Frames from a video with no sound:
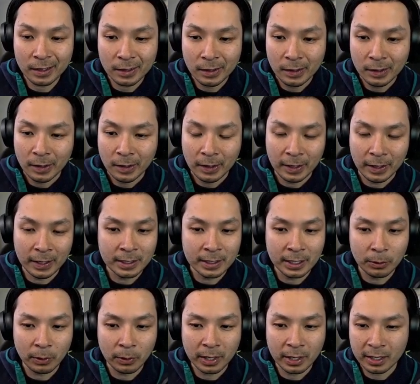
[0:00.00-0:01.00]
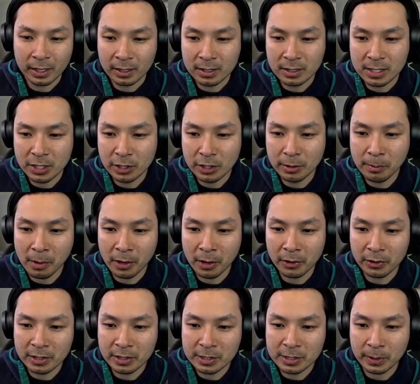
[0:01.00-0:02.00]
And we'll kind of continue to monitor
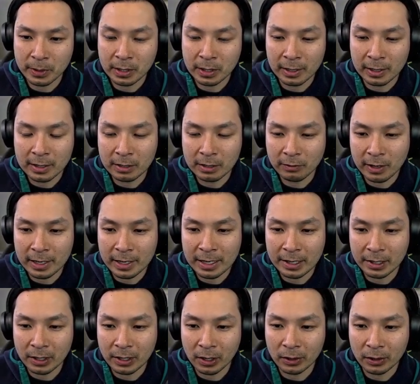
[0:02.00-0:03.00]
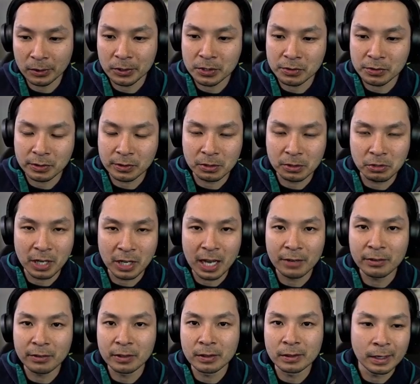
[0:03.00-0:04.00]
this, but I think right now the dollar is really
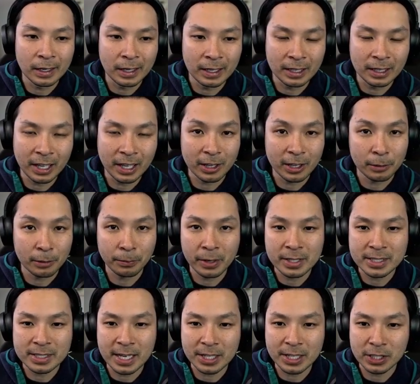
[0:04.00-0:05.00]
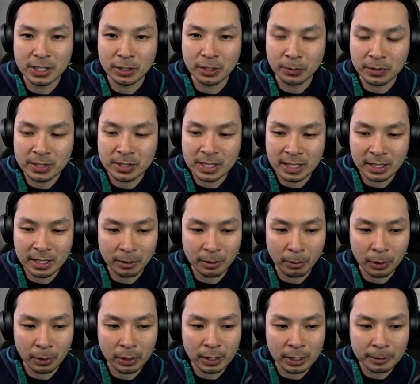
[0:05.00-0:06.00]
driving a lot of the price action that we're seeing in the
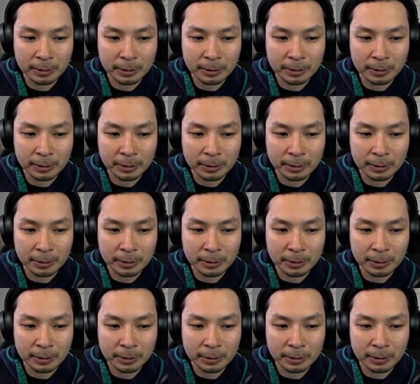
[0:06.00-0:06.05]
market.